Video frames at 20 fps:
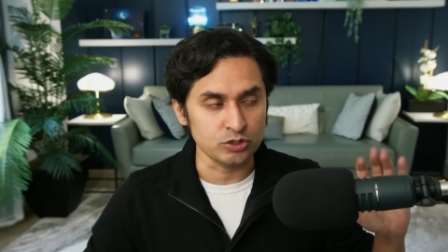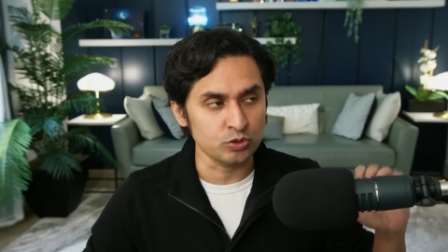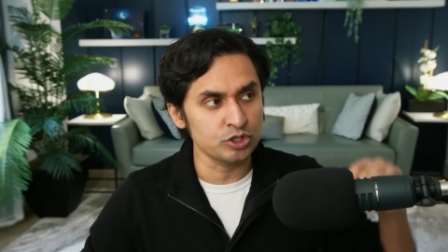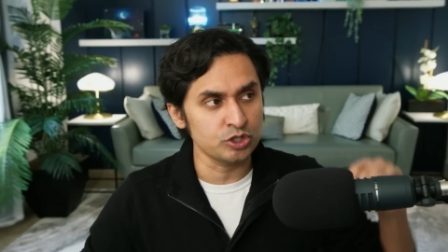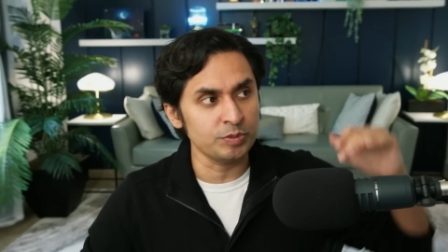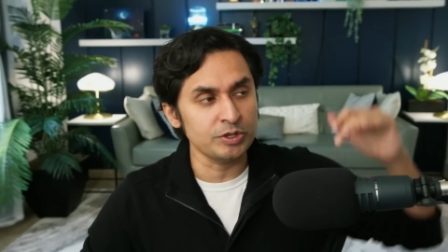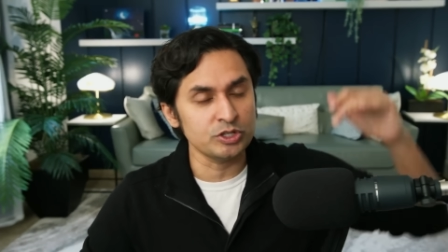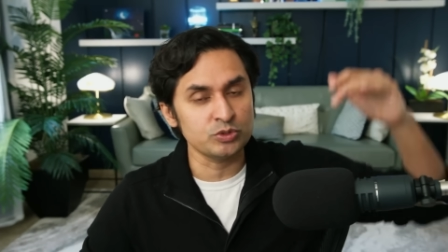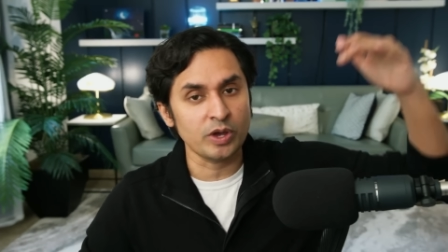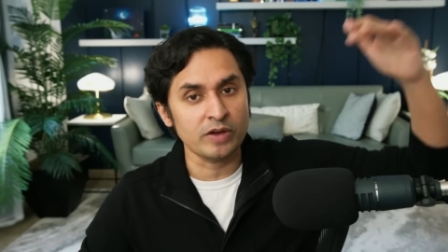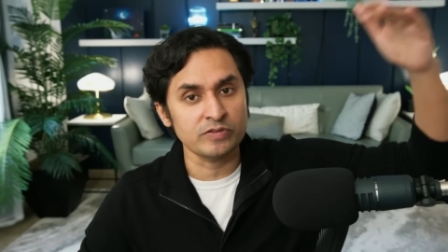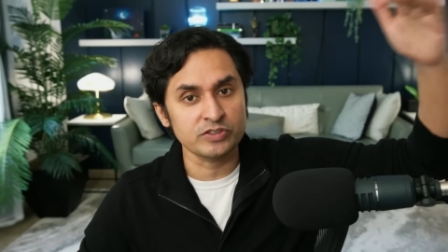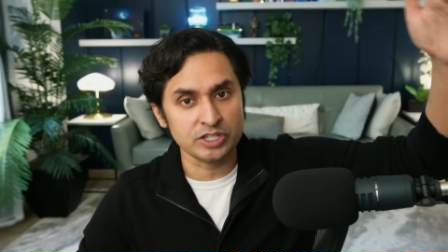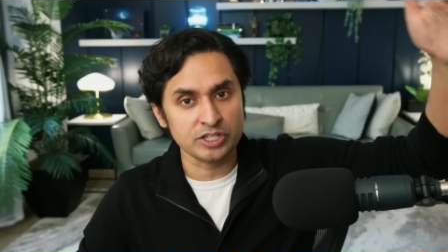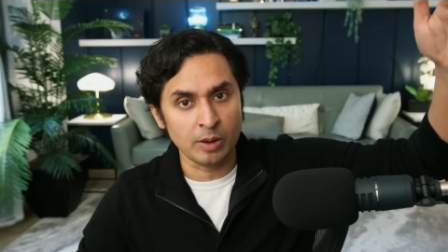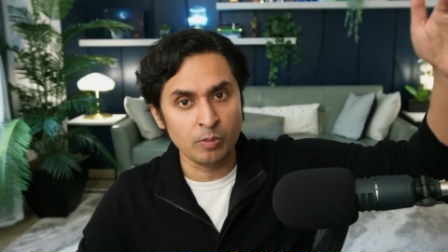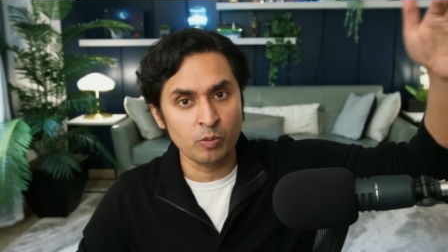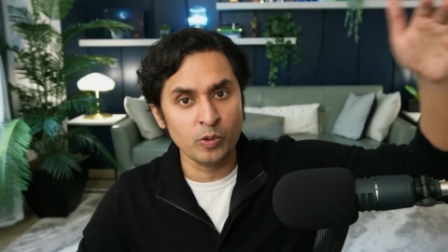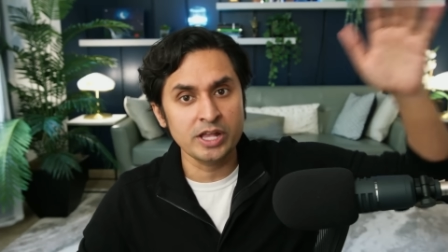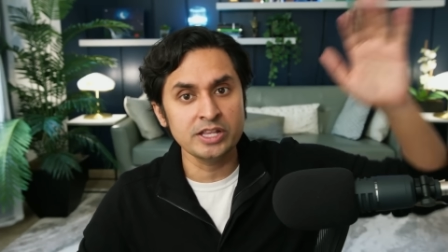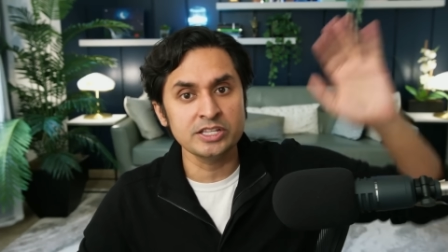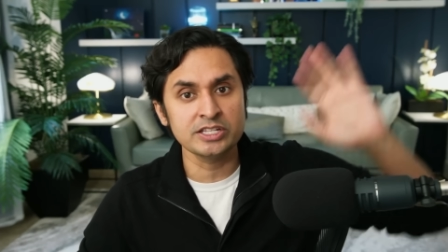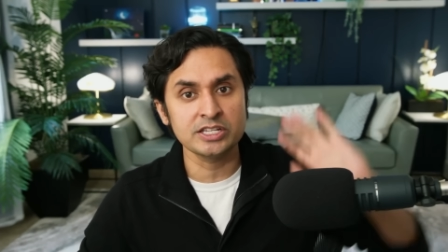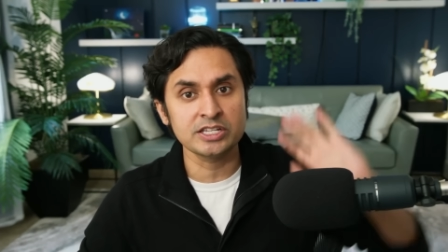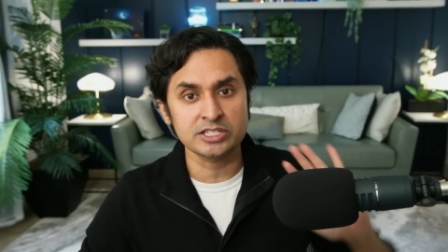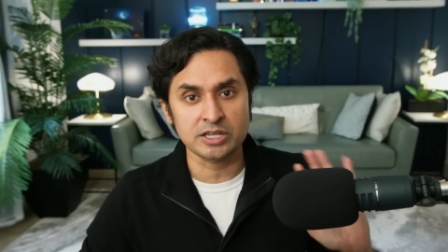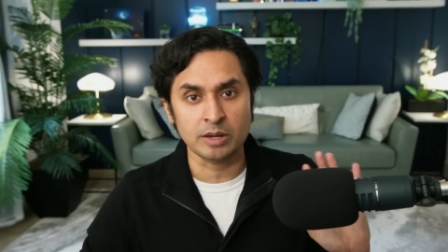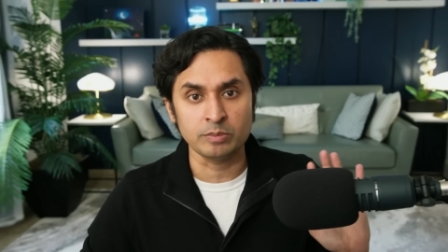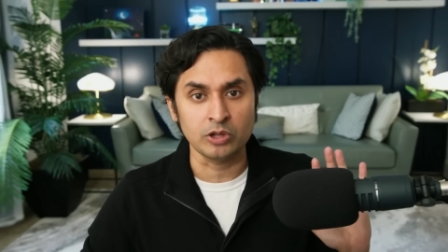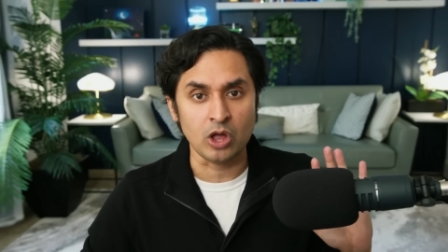which means we have some wins and
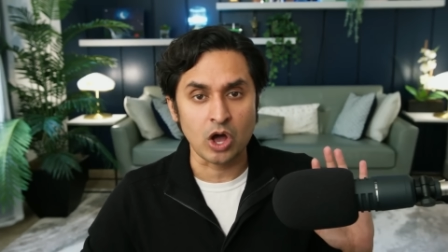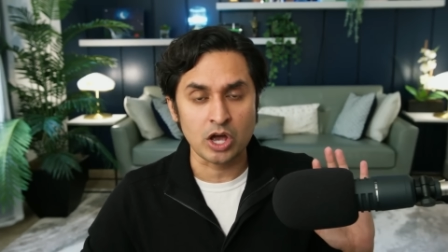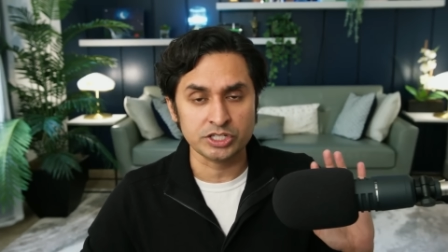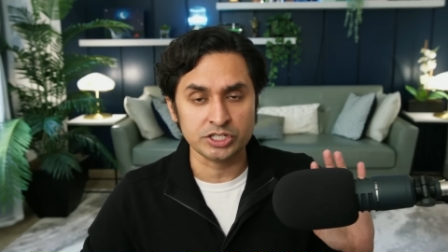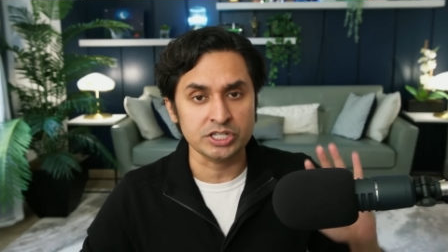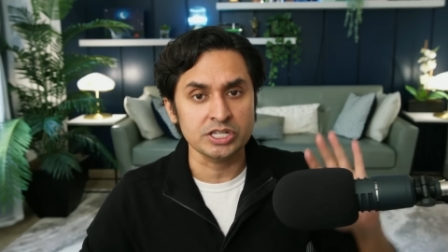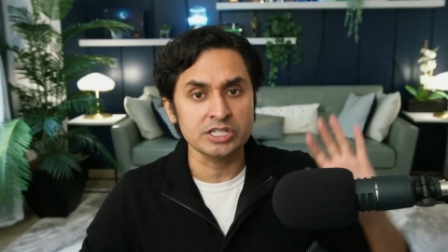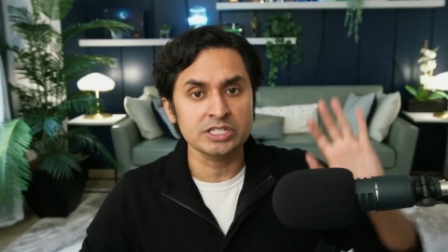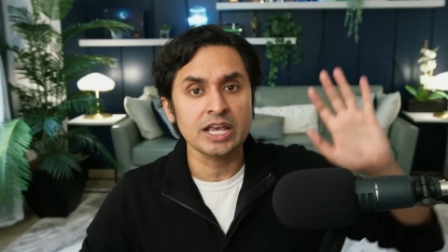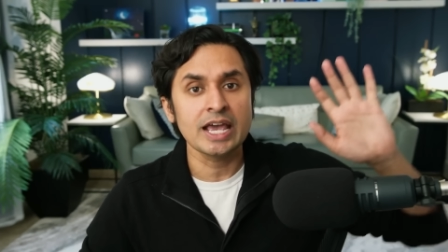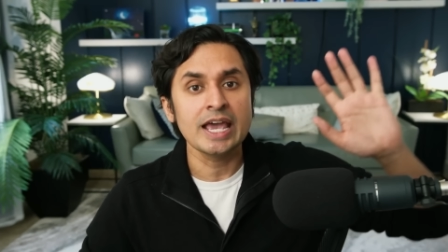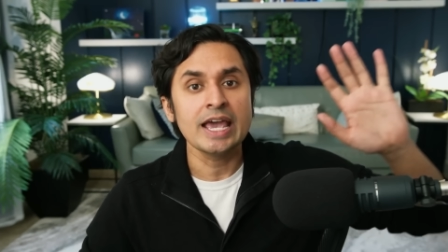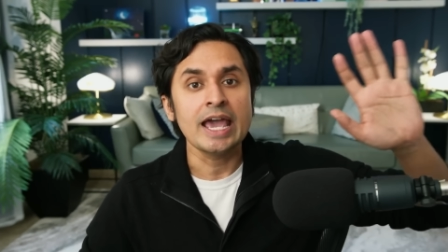some losses,